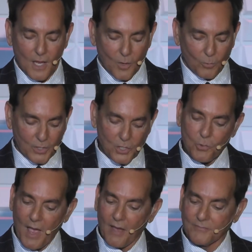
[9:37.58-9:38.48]
when
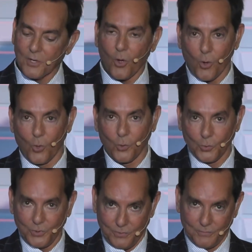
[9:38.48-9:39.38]
you have to
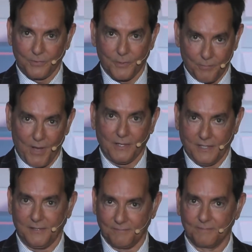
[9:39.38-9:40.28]
hold the
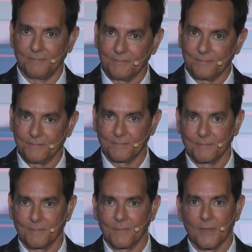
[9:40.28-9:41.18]
body
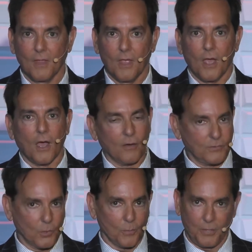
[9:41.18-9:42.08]
of
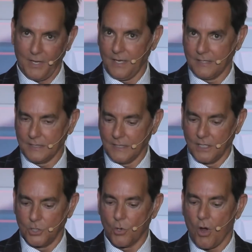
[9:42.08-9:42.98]
your pet
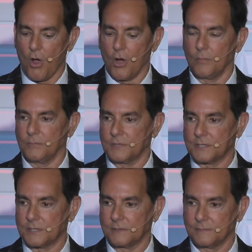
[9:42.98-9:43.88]
in your
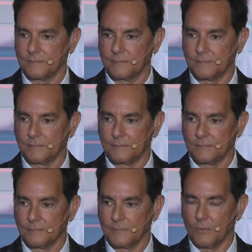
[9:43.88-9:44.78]
arms
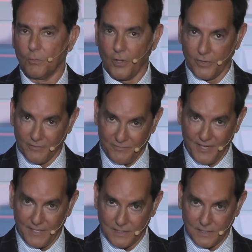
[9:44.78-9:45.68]
while the
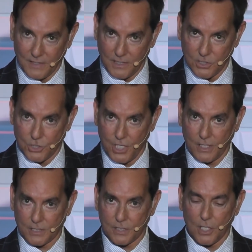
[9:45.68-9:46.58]
vet
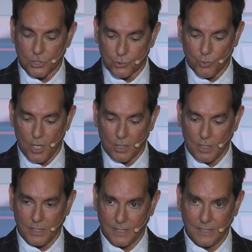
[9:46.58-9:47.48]
injects a drug
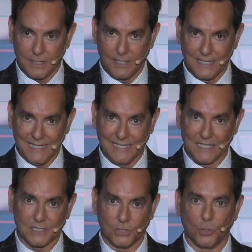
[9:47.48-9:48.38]
in
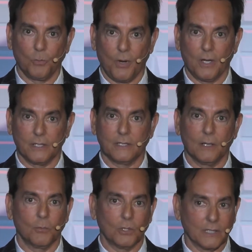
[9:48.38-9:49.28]
his little body
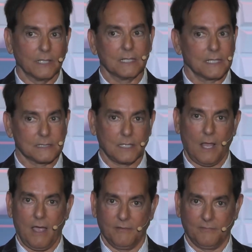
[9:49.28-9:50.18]
that will end his
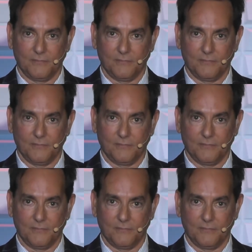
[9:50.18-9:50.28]
life,